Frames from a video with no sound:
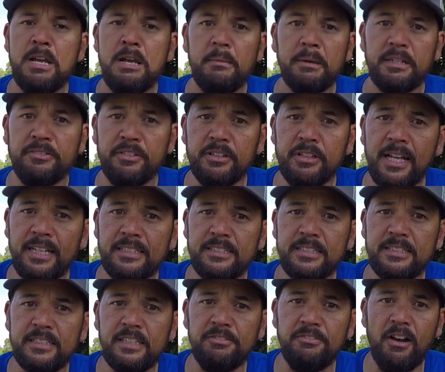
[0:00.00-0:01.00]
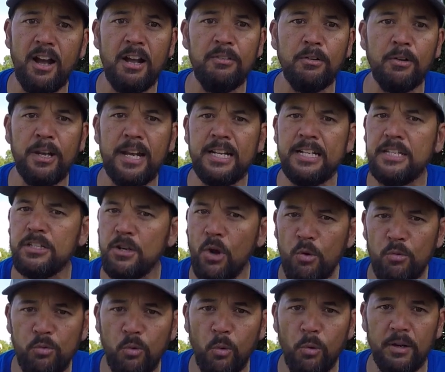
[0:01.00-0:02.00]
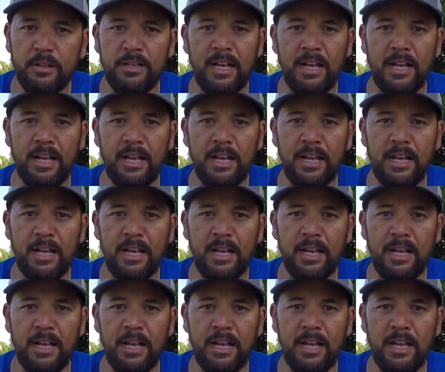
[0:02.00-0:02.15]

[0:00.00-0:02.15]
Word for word: But if you like sixty-five or eighty, go for it.